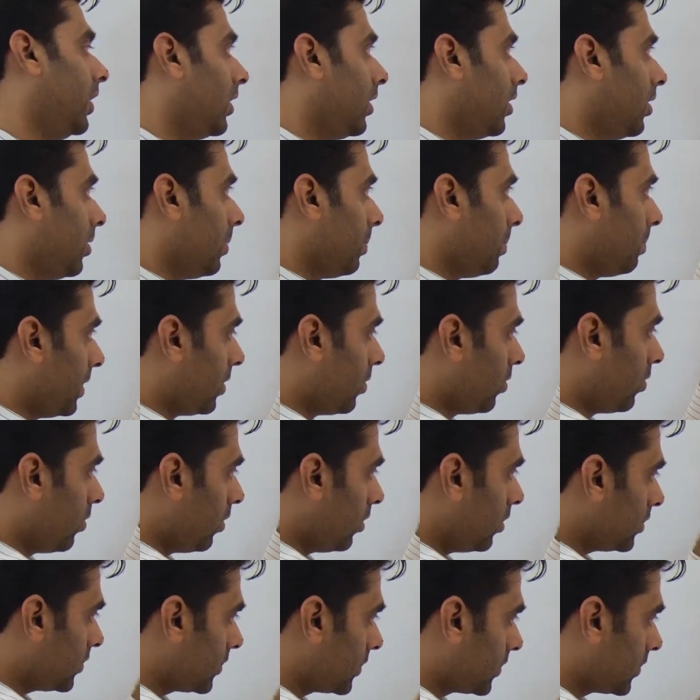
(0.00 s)

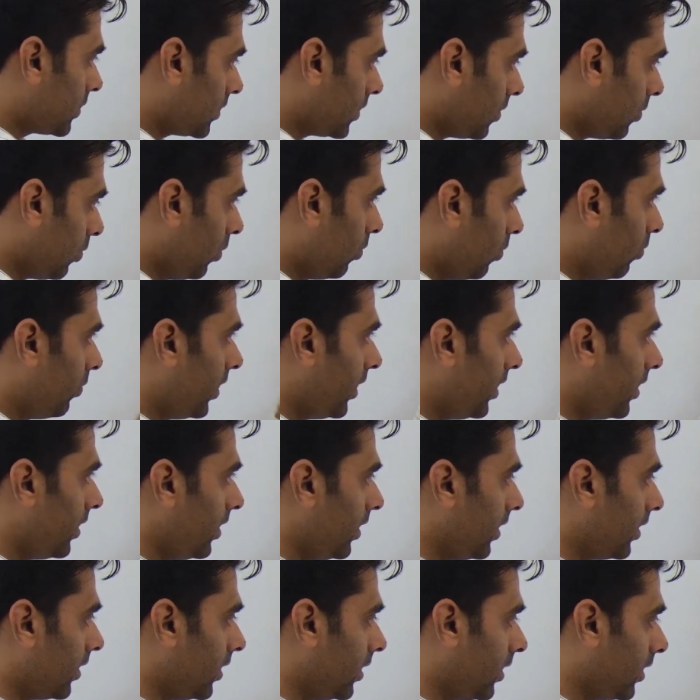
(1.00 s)
Because over
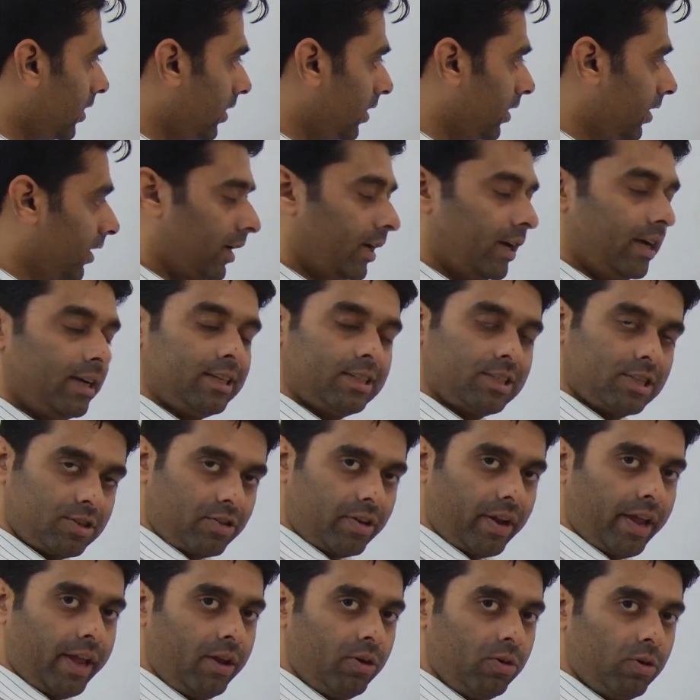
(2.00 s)
here it
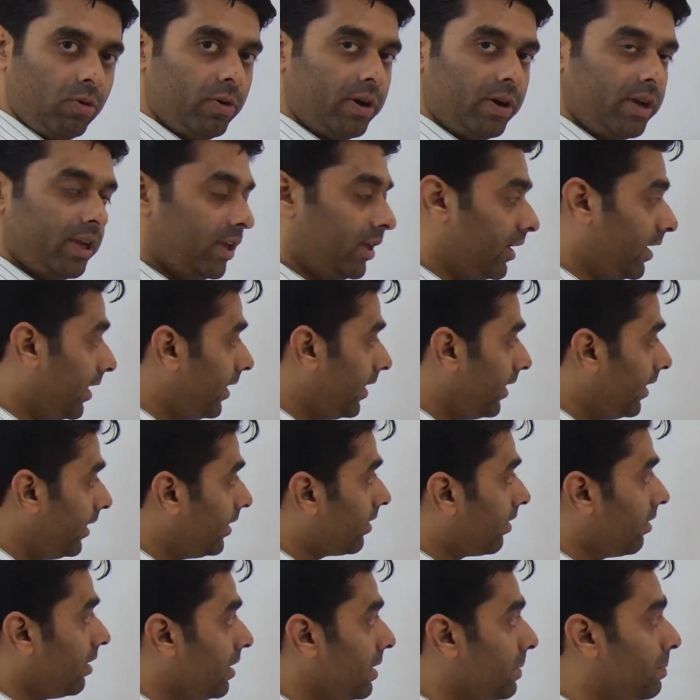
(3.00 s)
strike over here and it
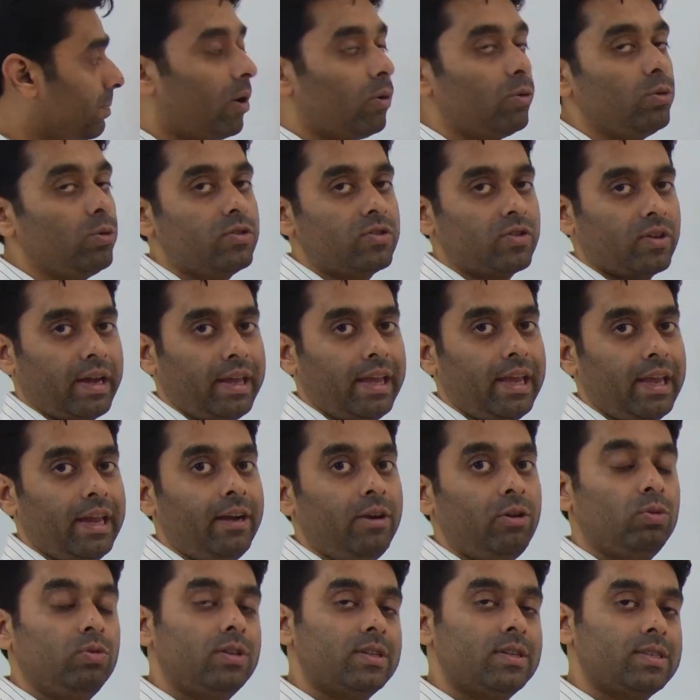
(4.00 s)
rebounds again
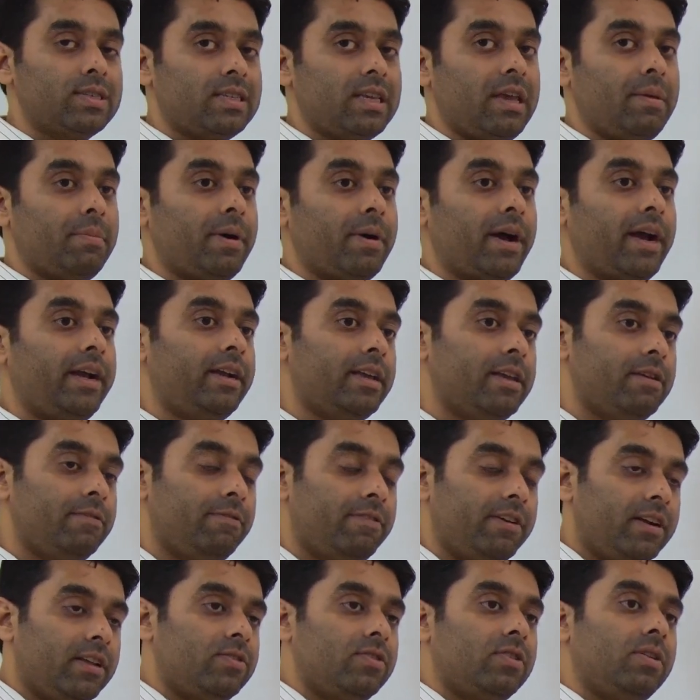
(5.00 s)
to the same height. If
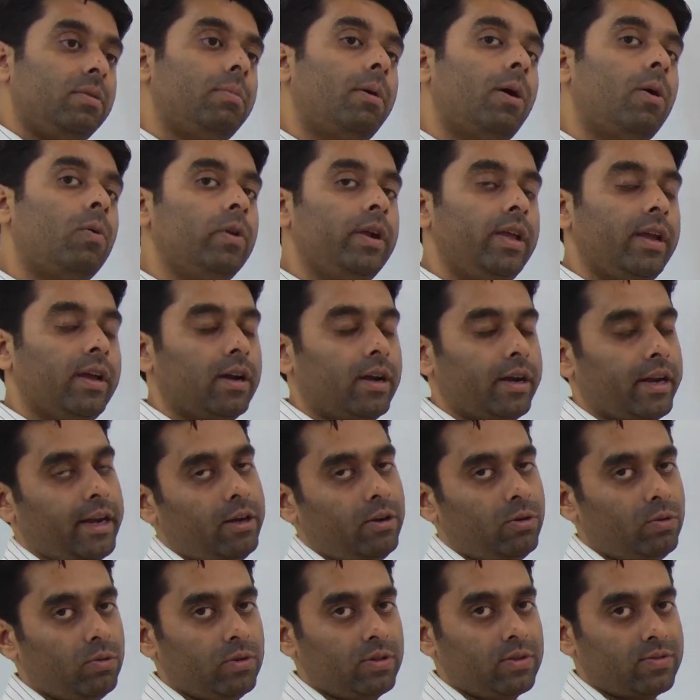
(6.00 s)
it is rebounding again
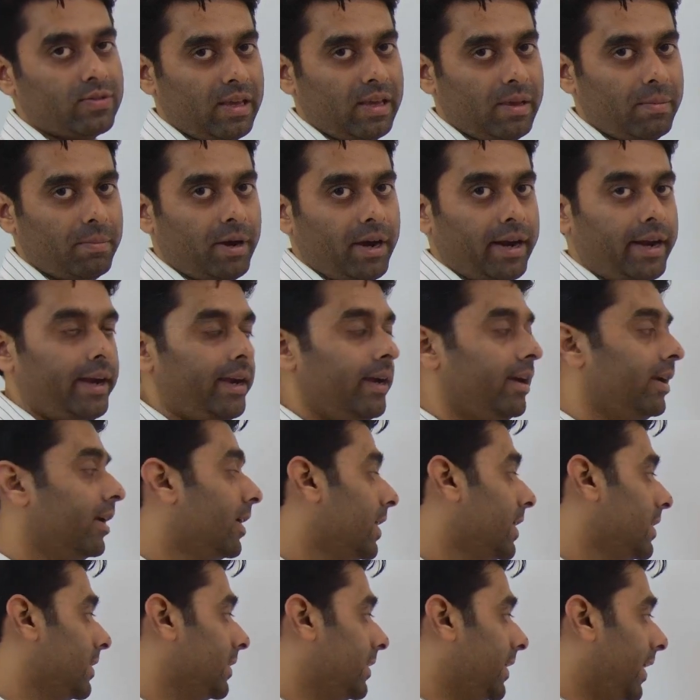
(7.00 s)
to the same height,
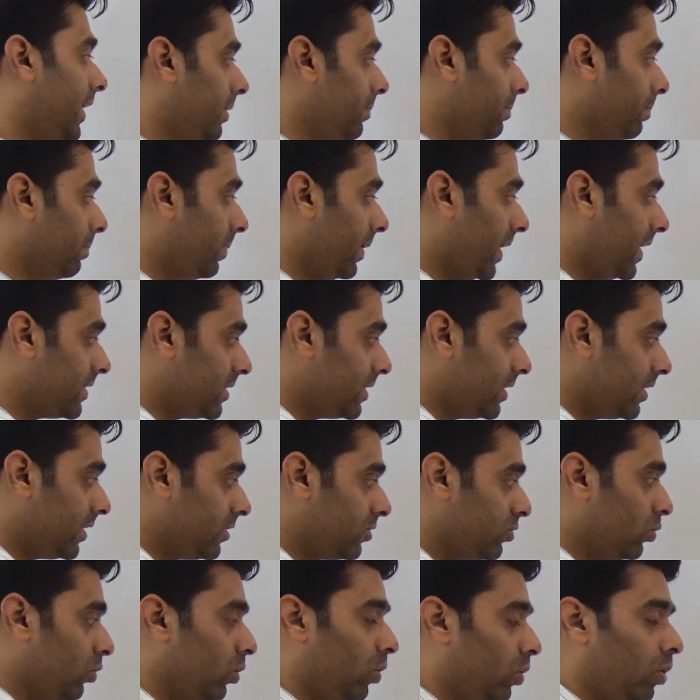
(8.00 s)
that implies there is
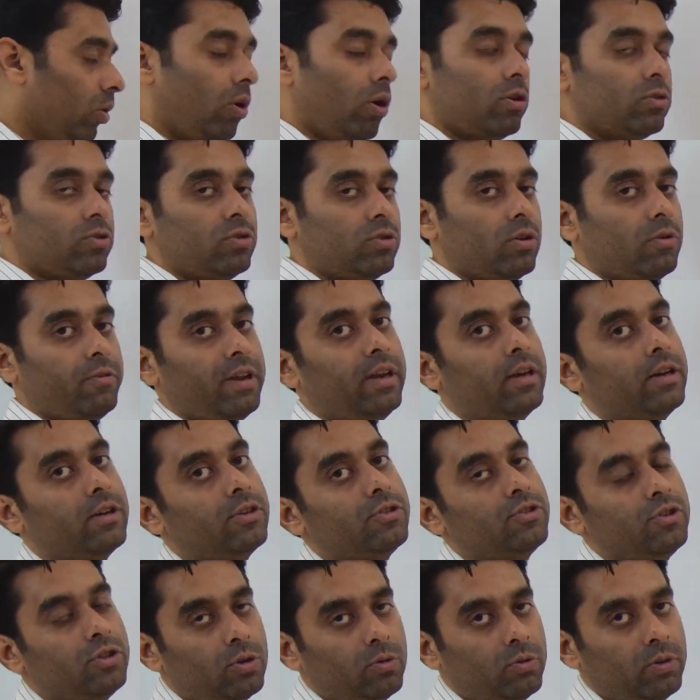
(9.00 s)
no loss of
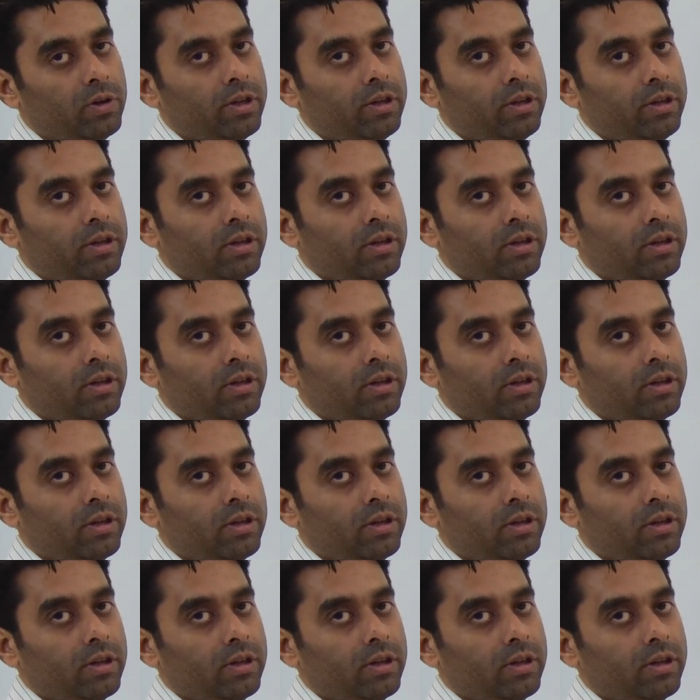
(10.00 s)
energy over here.